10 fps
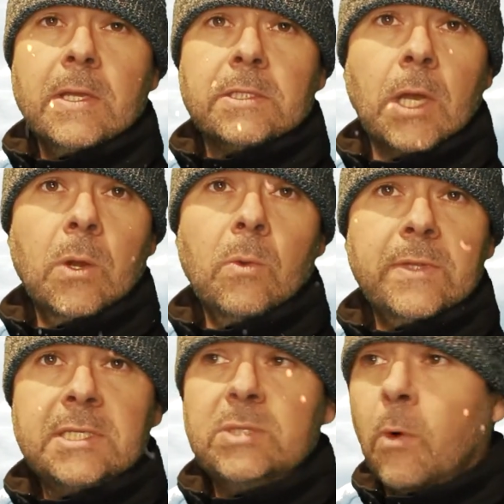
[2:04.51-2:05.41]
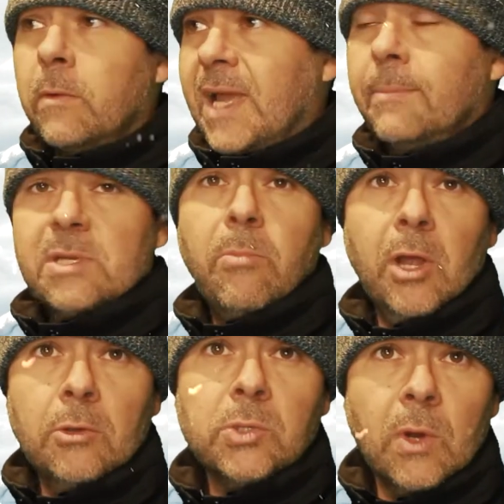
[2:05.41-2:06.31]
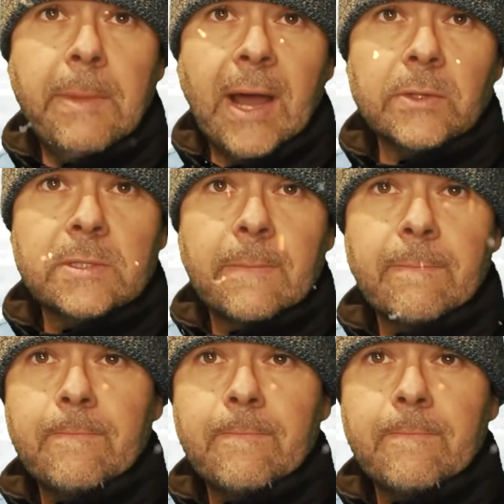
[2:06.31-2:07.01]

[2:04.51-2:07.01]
So this is what Captain Polo is all about.